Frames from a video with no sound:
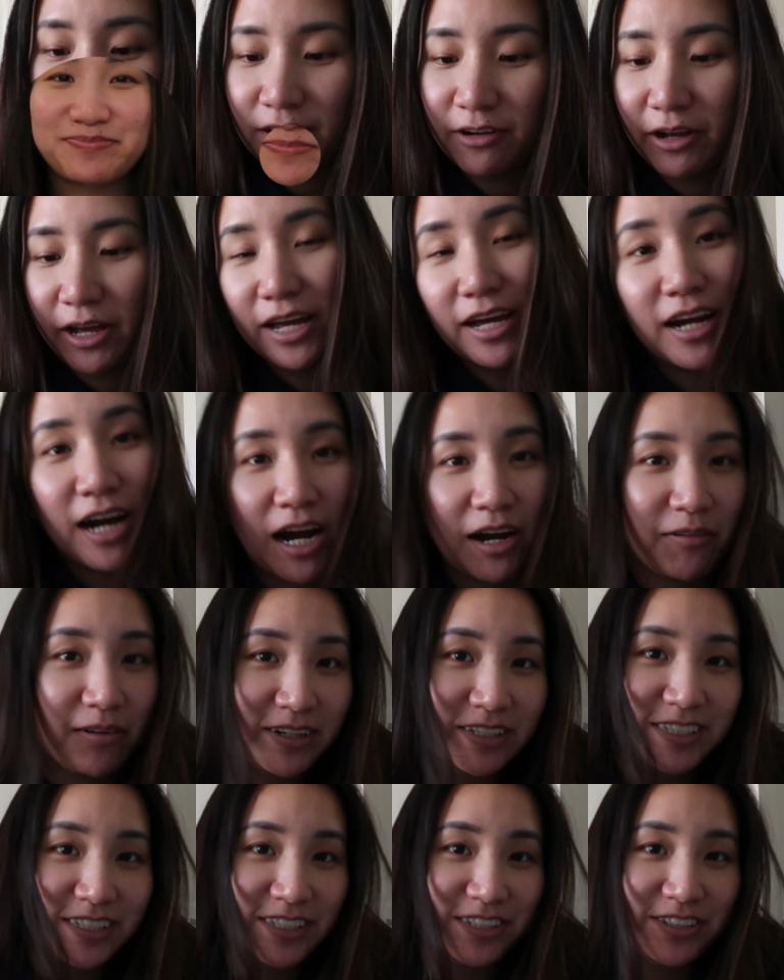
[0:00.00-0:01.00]
Okay, I
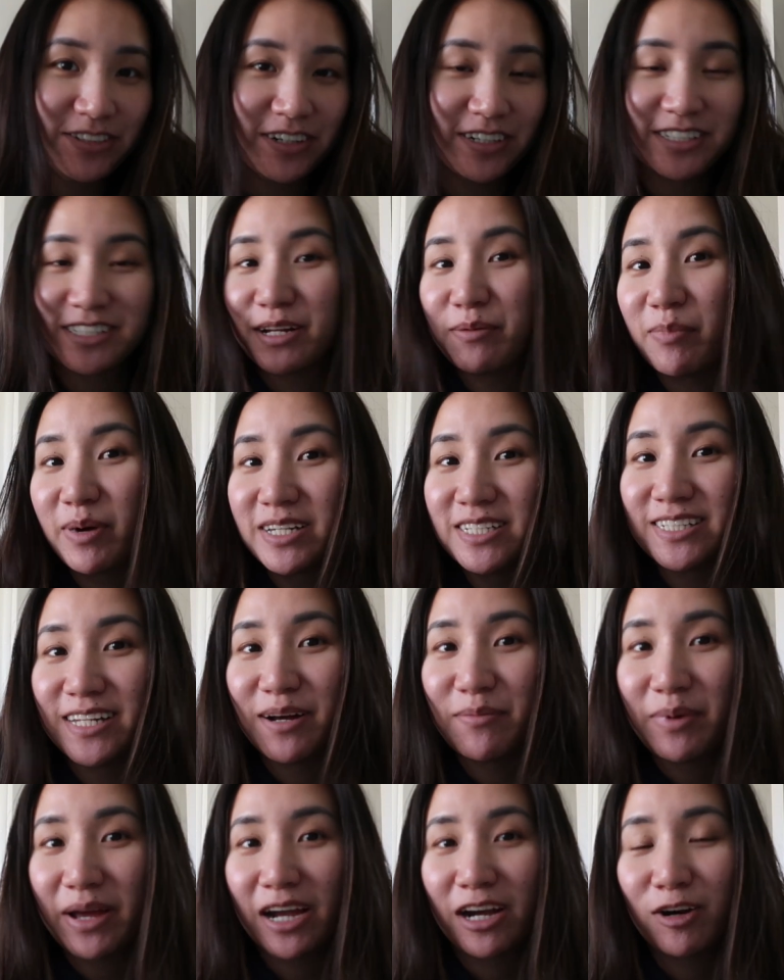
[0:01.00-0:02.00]
want to do a
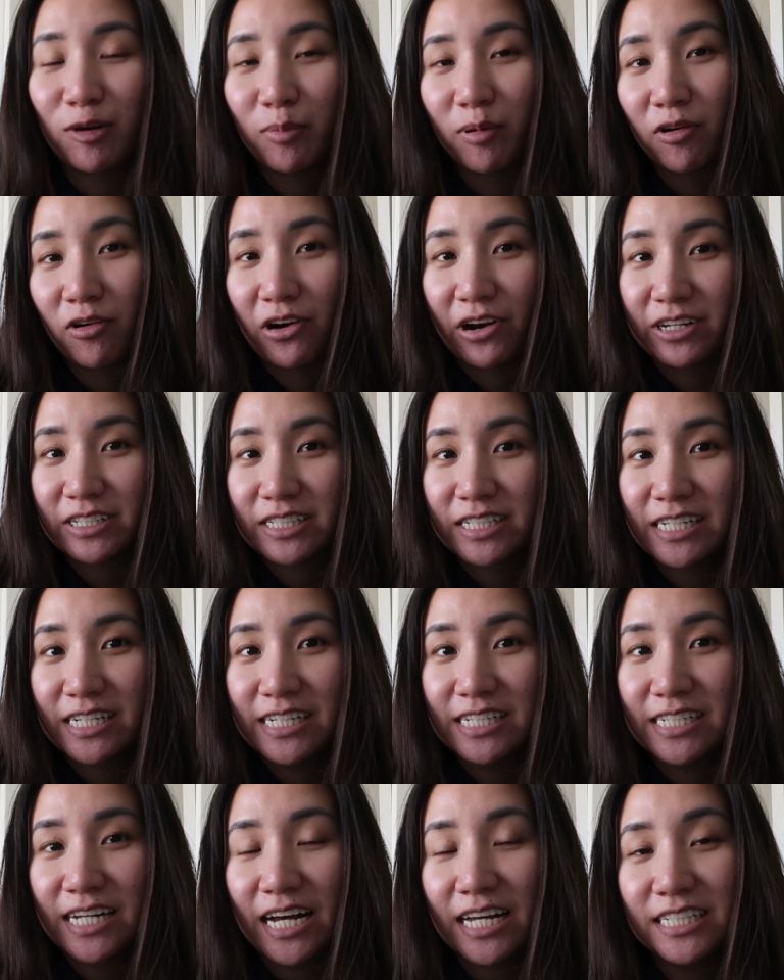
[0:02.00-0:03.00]
step-by-step hair
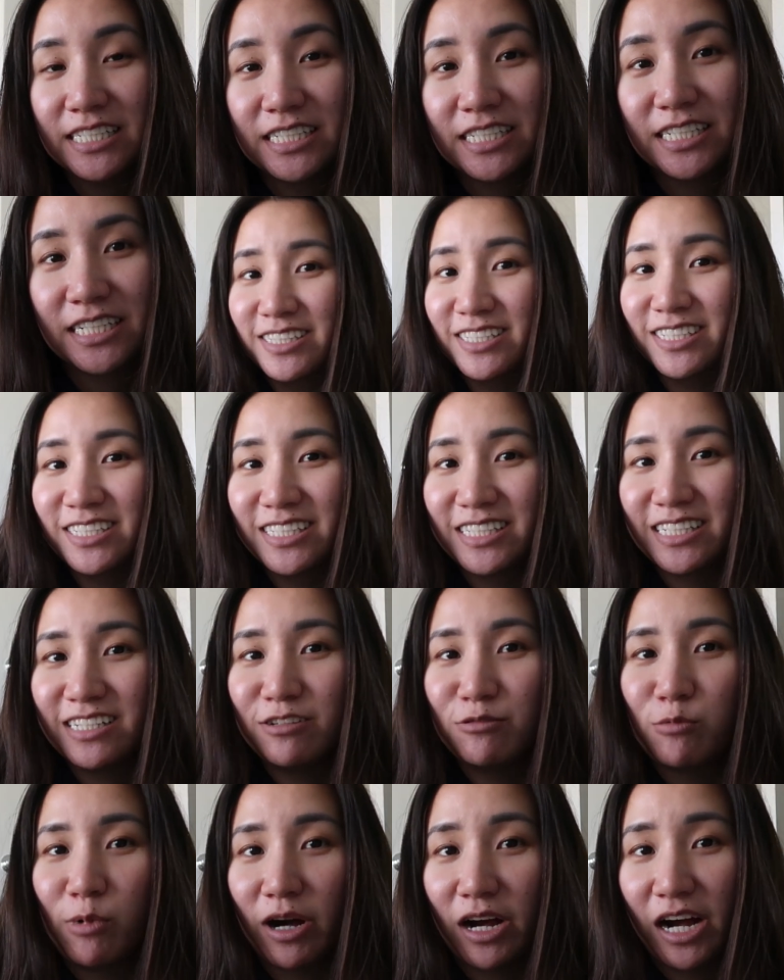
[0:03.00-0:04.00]
porosity test just to see
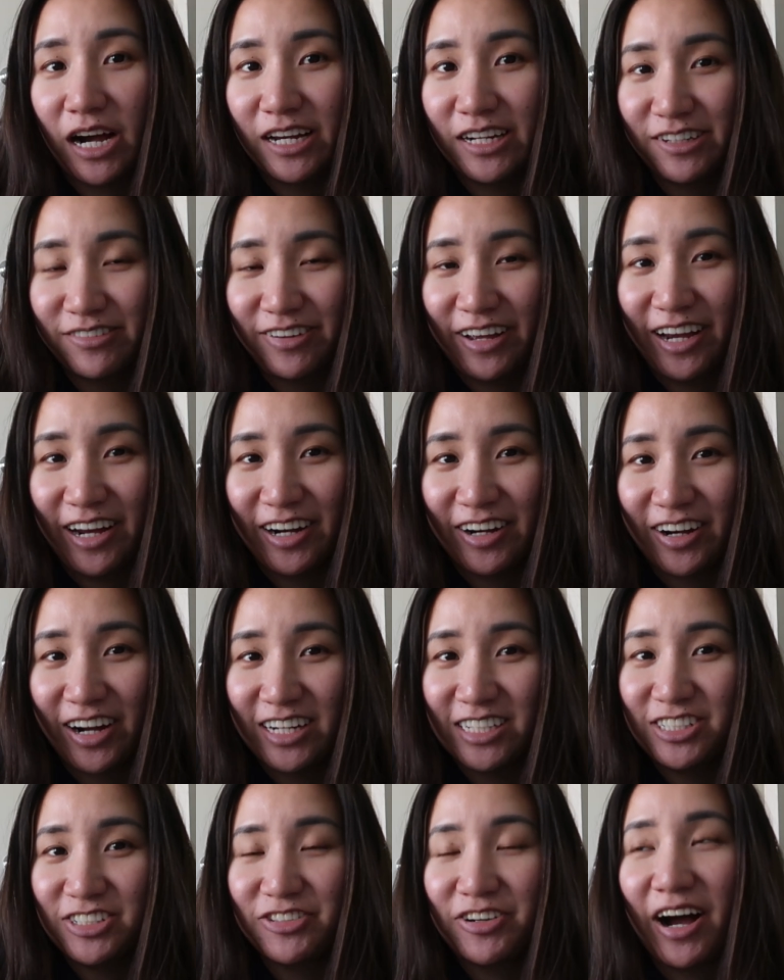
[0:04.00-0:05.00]
what kind of hair
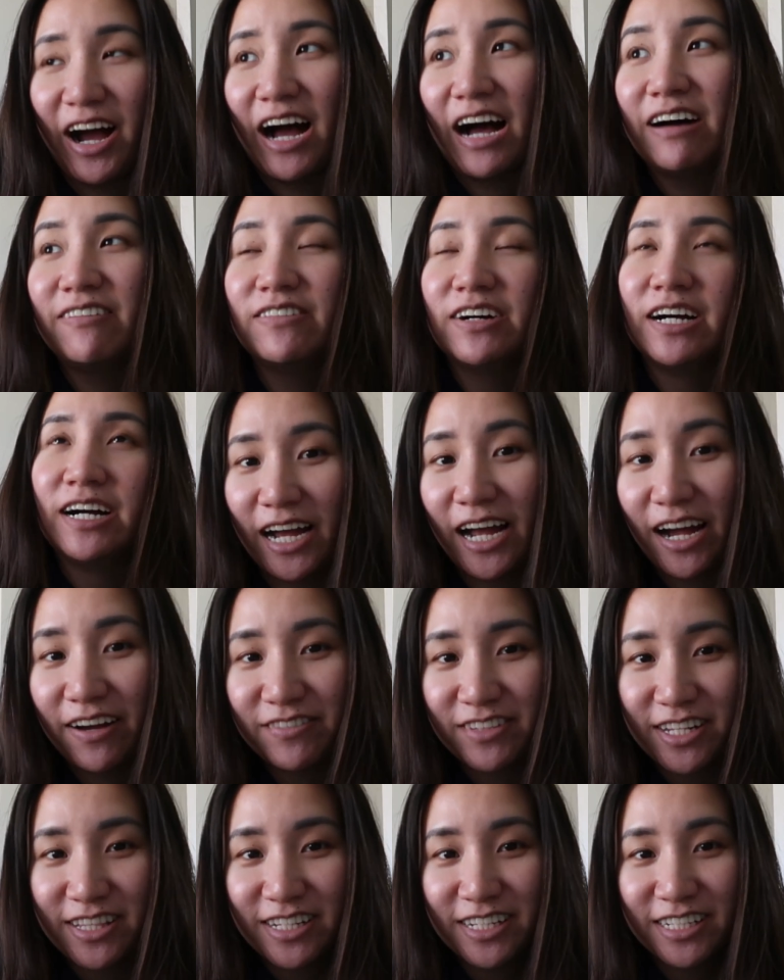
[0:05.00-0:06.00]
I do have. I have
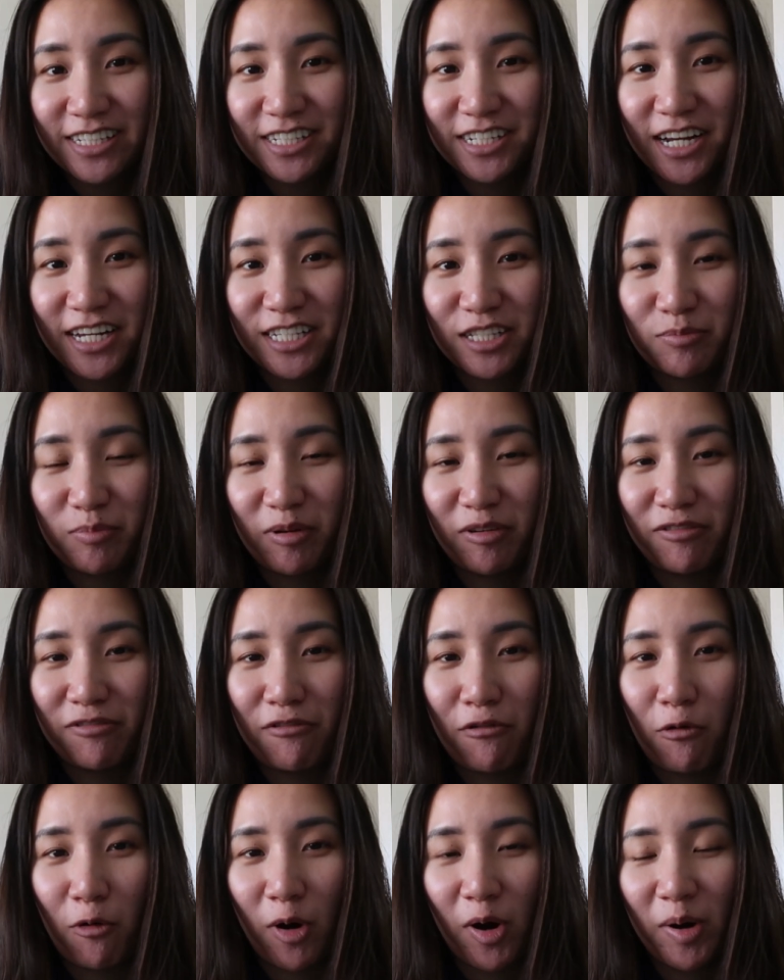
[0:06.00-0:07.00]
done this test
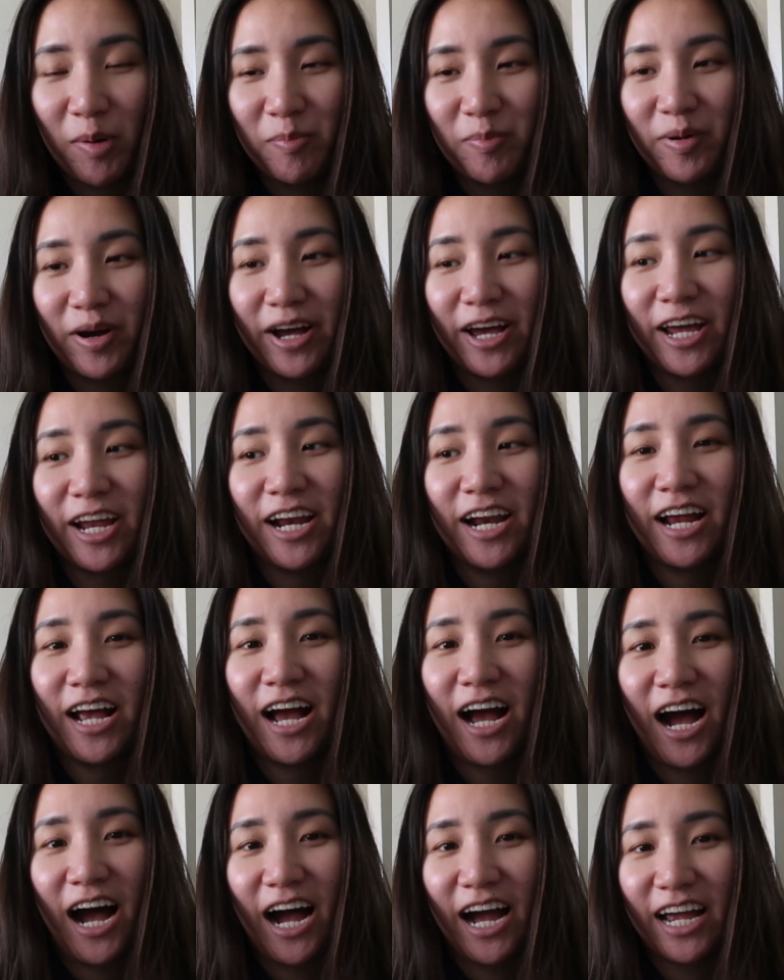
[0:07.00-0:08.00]
before, but
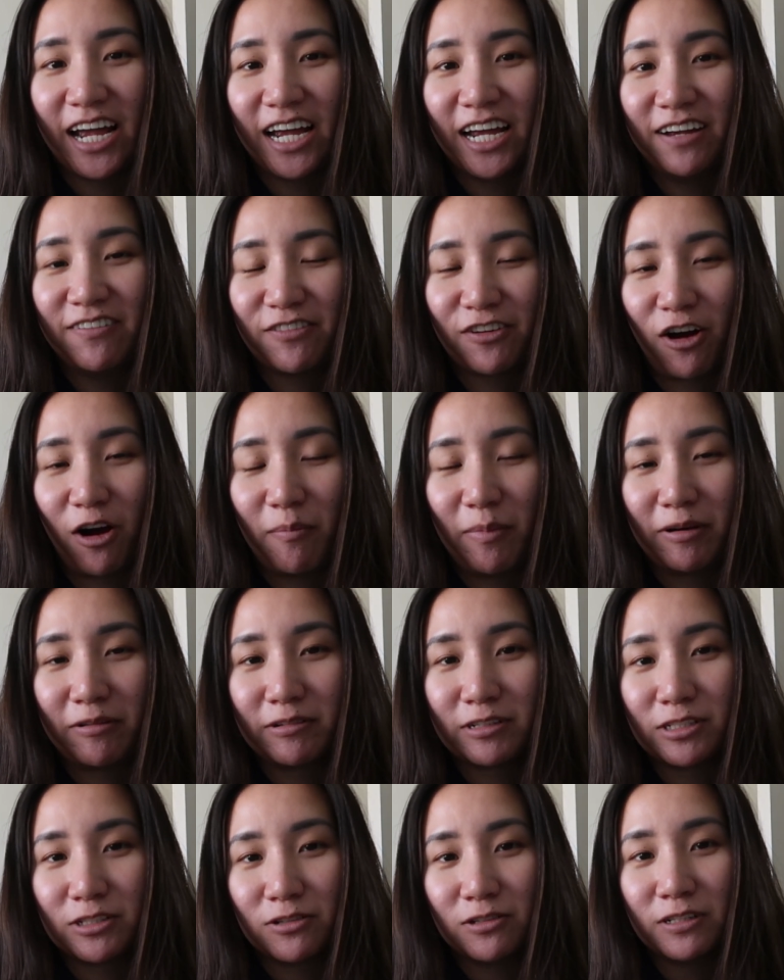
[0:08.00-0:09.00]
I forgot my
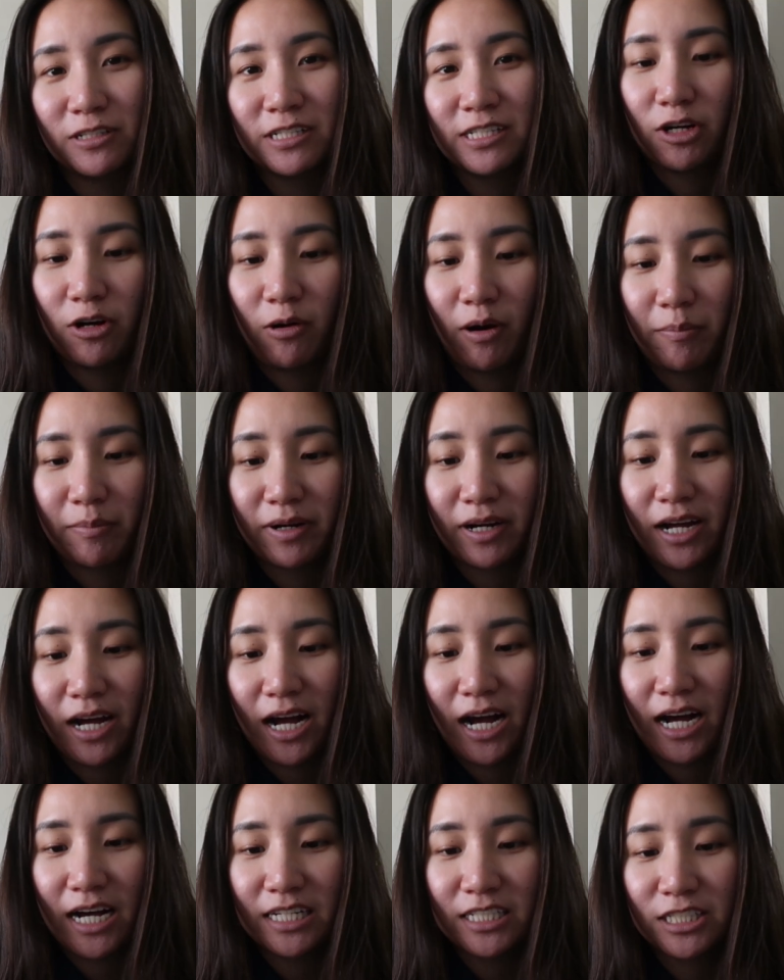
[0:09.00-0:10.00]
results. So I'm gonna
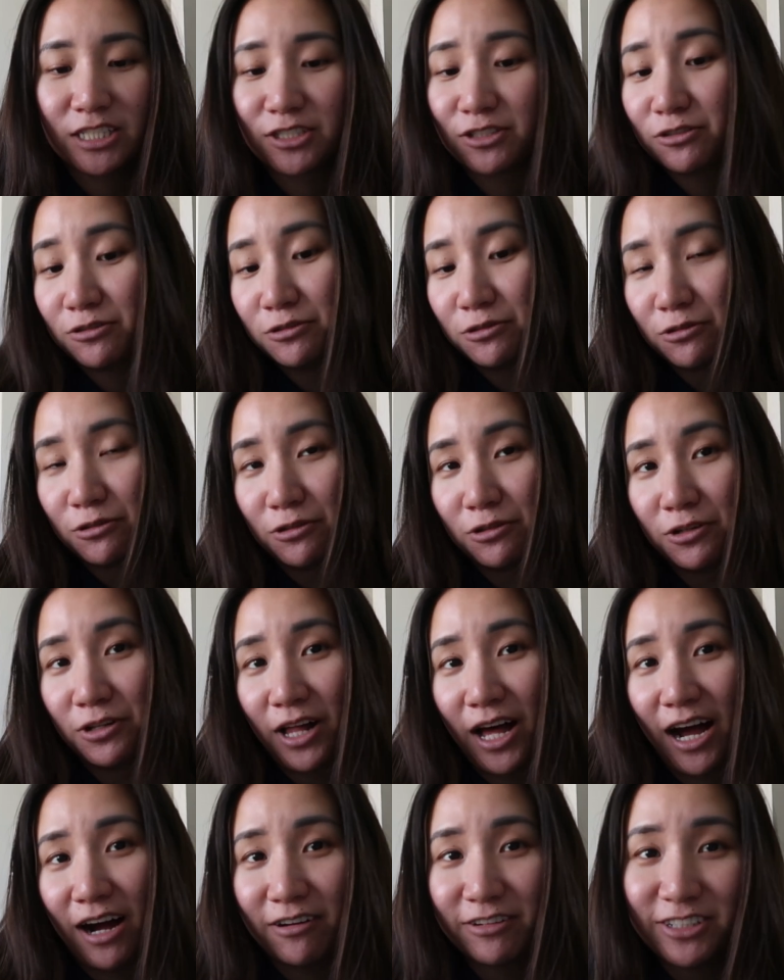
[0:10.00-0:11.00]
ask Google
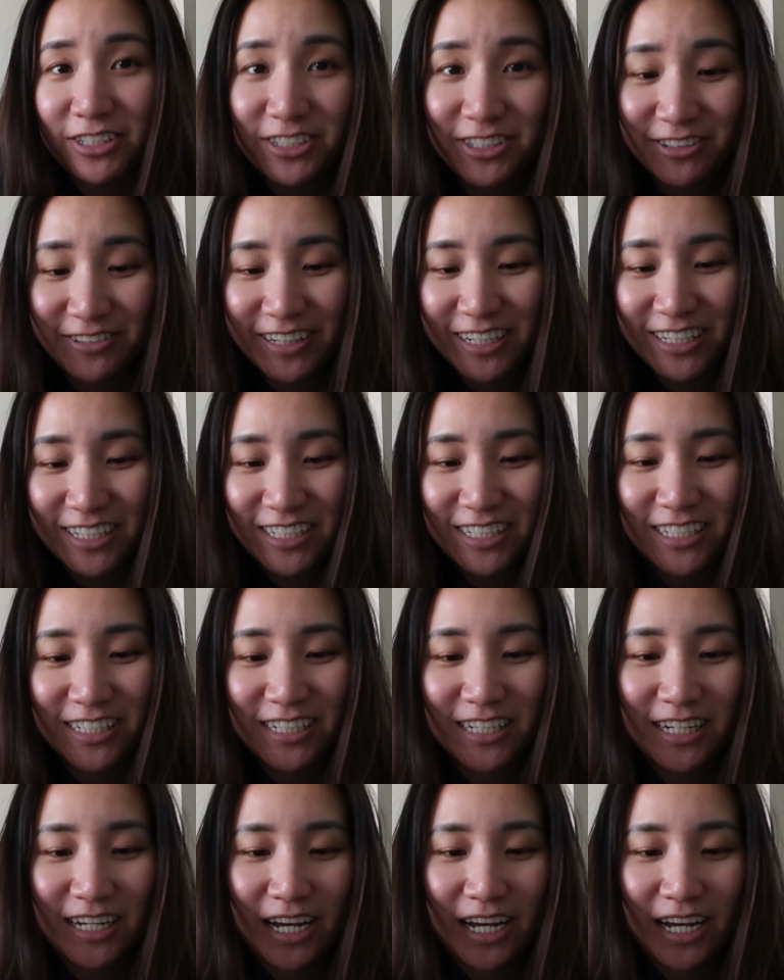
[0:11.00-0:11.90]
how to do it.